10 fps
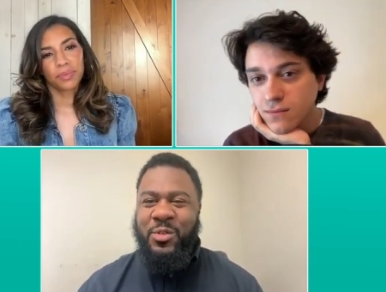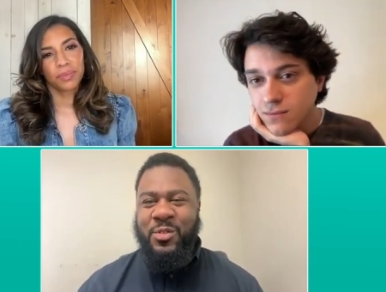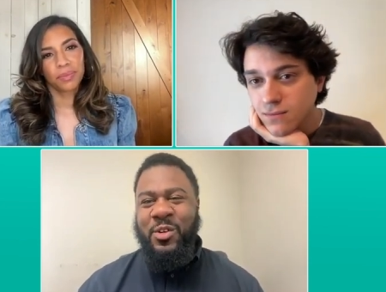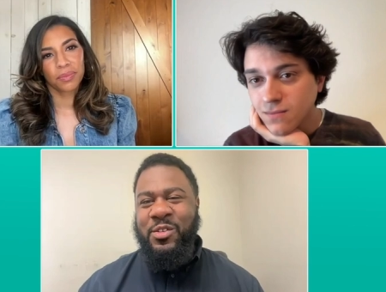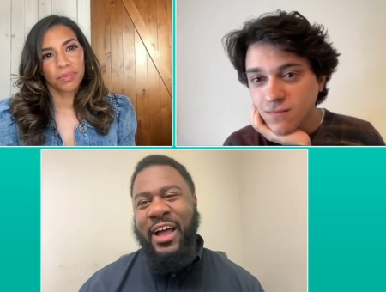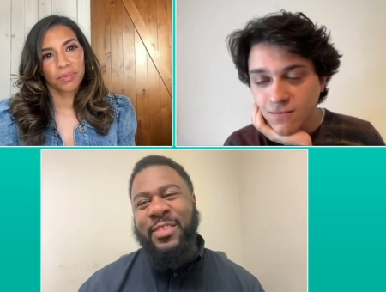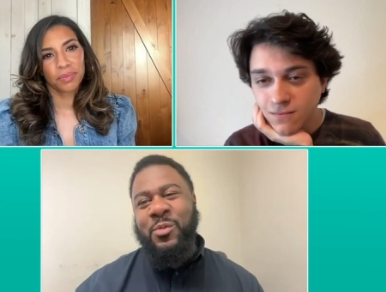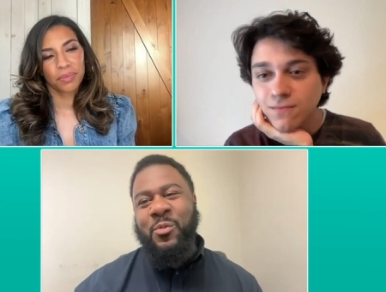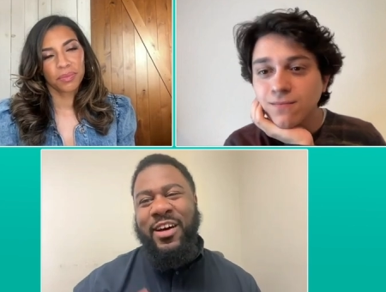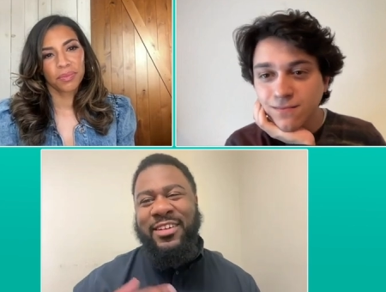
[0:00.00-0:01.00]
Speaker 1: You know, you
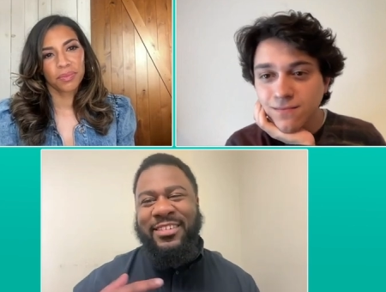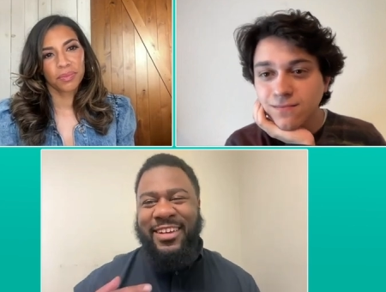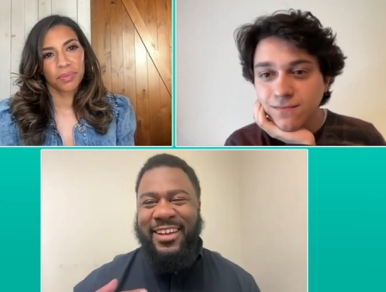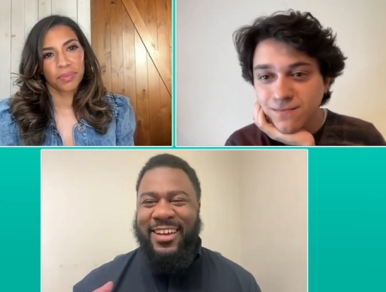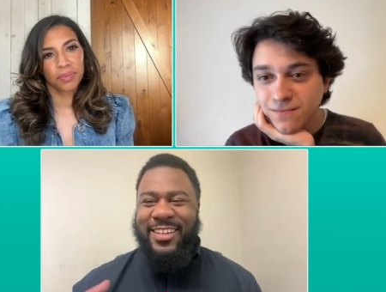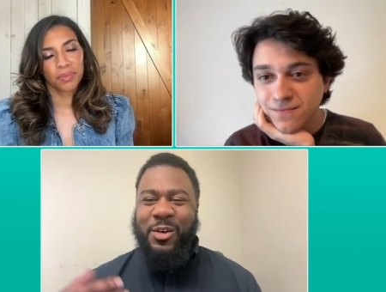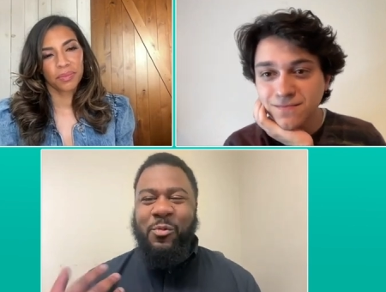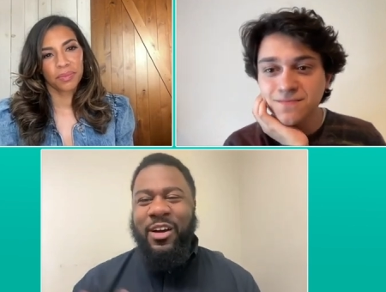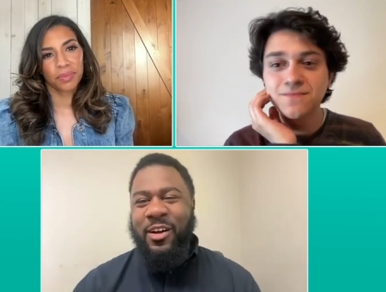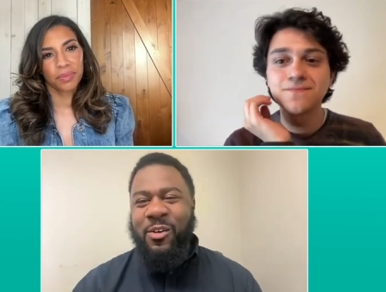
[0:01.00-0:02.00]
got the one, the
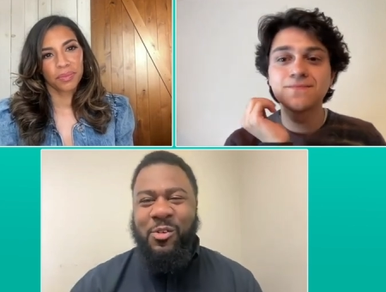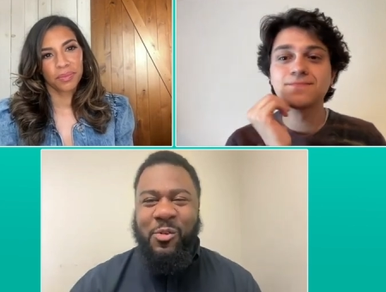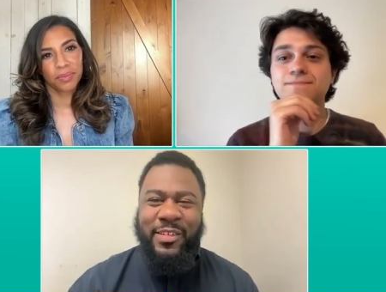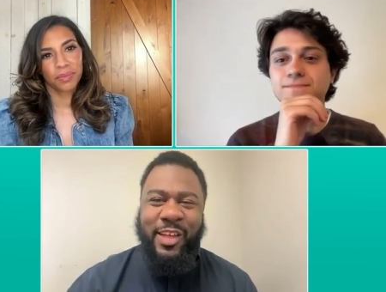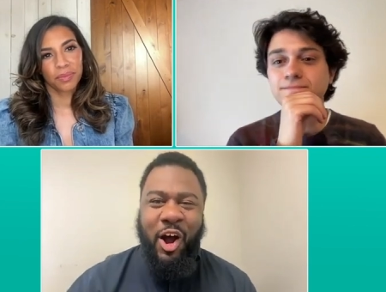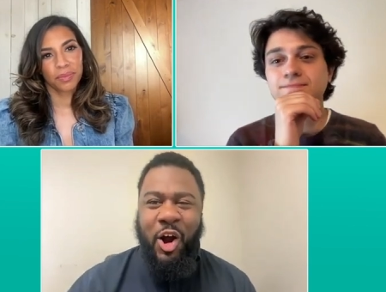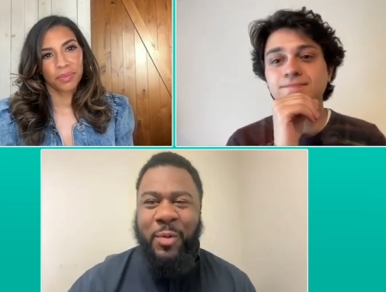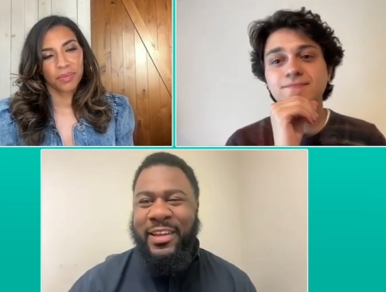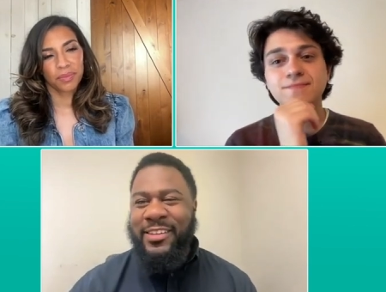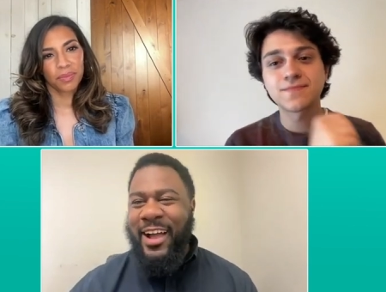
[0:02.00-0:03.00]
one uncle in the
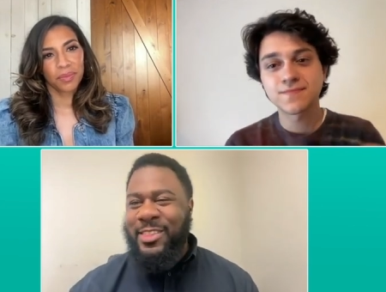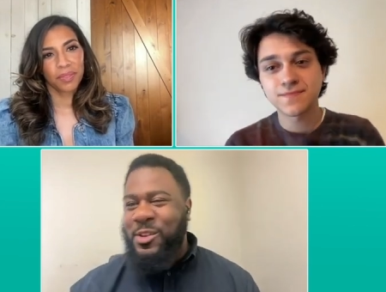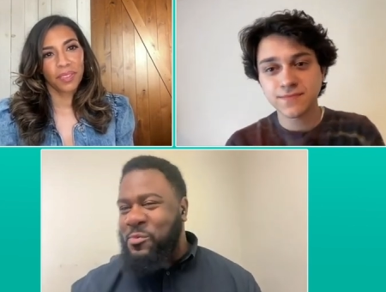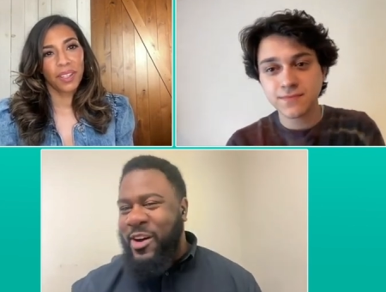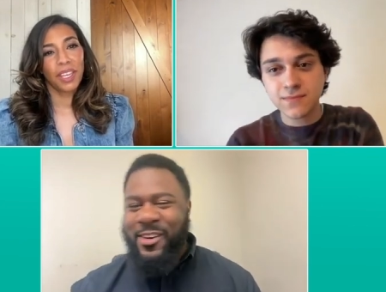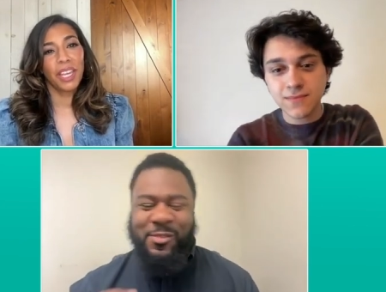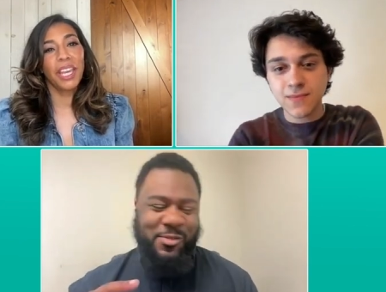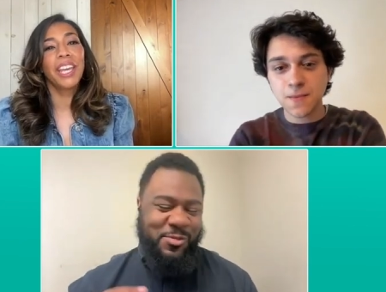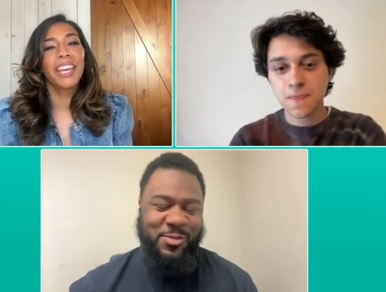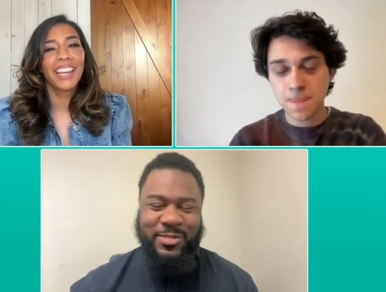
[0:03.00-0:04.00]
army, you got the one
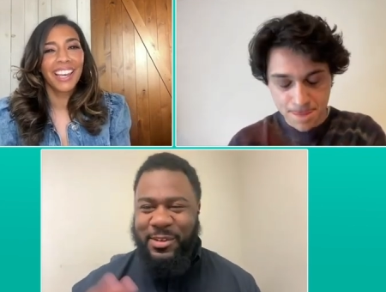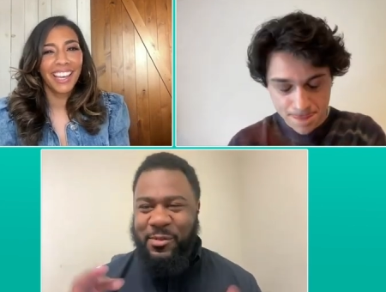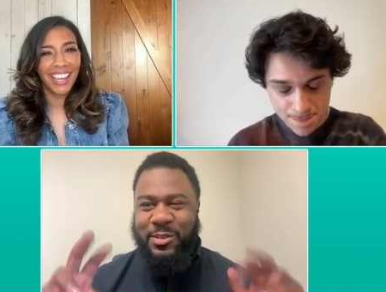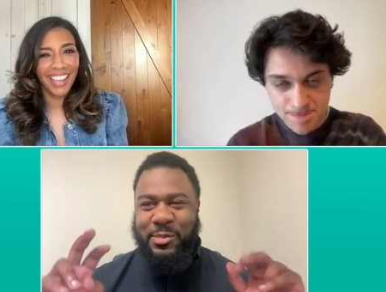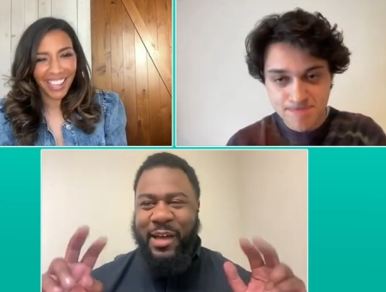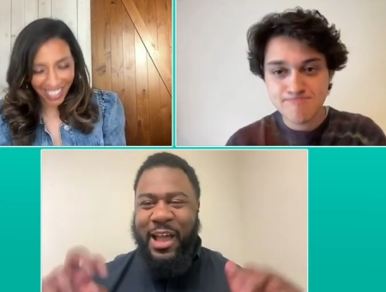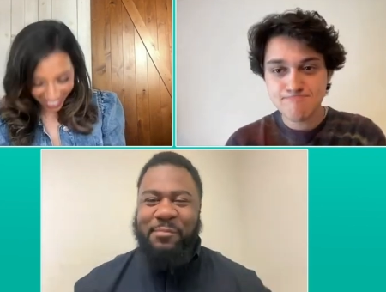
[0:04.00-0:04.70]
uncle who's a who's a